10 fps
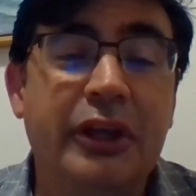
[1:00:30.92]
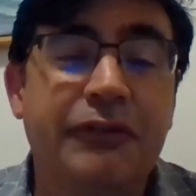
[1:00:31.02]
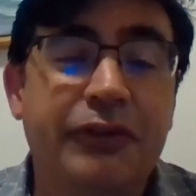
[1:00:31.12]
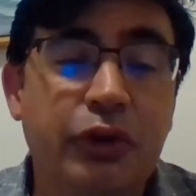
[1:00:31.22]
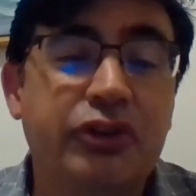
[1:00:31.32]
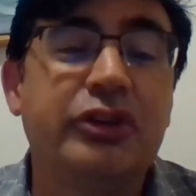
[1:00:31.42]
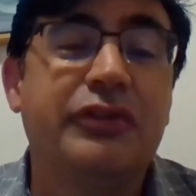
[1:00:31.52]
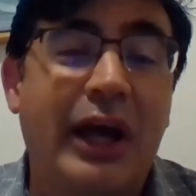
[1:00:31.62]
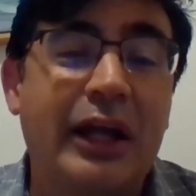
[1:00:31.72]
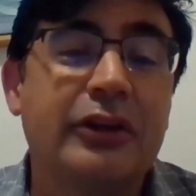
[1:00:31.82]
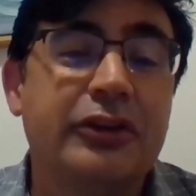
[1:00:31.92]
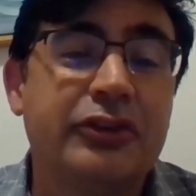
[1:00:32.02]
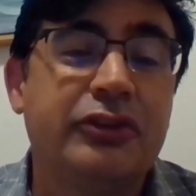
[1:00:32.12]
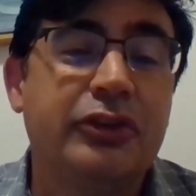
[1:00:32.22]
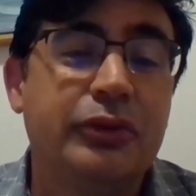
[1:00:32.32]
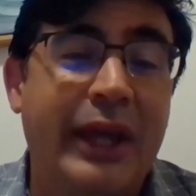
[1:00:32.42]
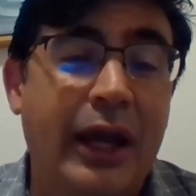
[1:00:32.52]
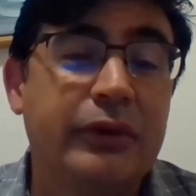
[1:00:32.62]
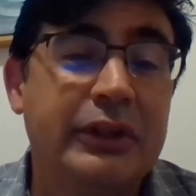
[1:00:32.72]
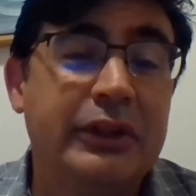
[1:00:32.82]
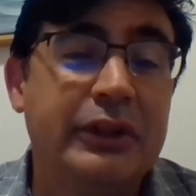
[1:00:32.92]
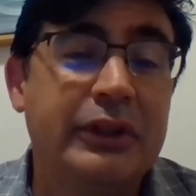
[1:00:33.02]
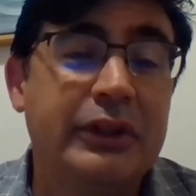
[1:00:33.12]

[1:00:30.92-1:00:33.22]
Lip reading: infusion of dollars to count.